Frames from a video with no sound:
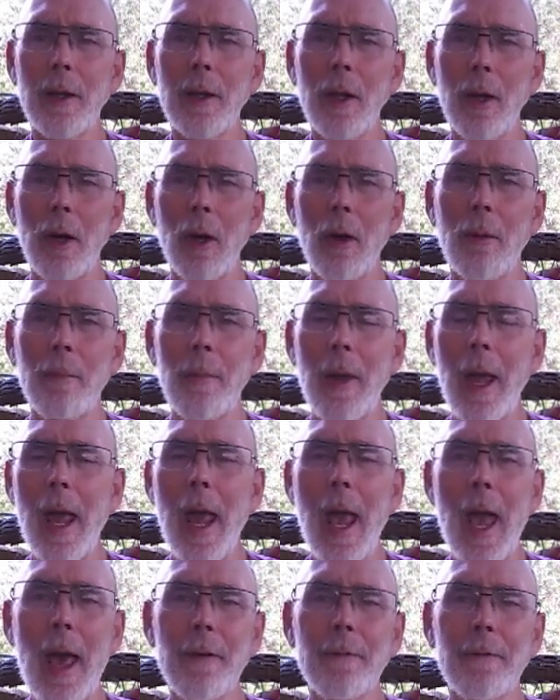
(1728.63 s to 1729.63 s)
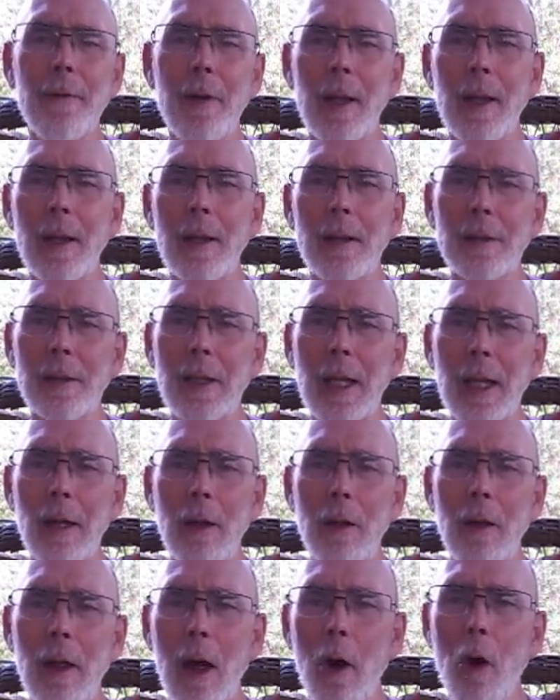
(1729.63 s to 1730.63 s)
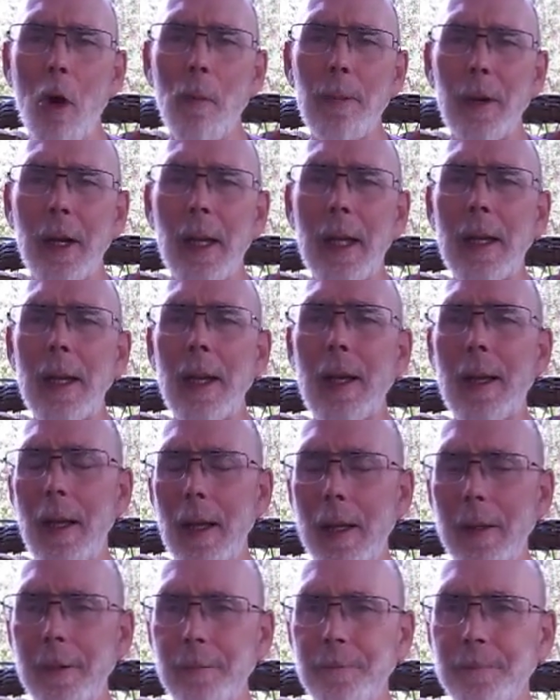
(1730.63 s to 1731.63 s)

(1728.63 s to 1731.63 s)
you know, may have a little opening in it.